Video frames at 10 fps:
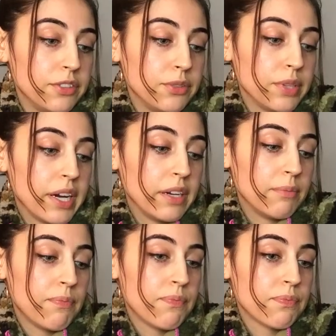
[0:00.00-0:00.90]
to do that.
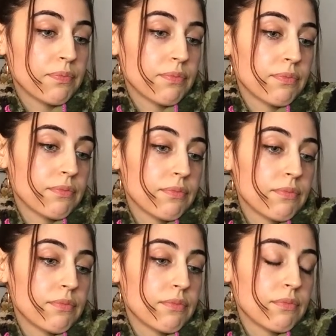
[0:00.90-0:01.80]

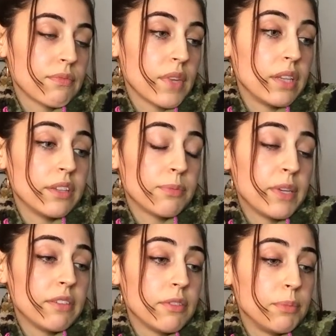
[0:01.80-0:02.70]
And this
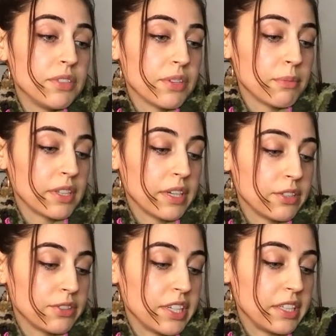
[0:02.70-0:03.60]
may even be something that
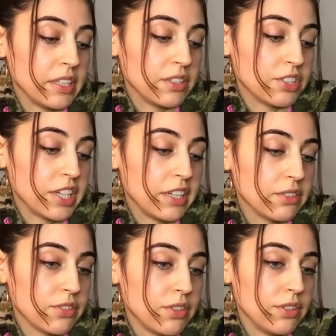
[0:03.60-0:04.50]
you're taking a
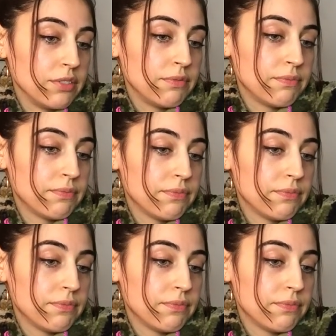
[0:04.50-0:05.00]
chance on.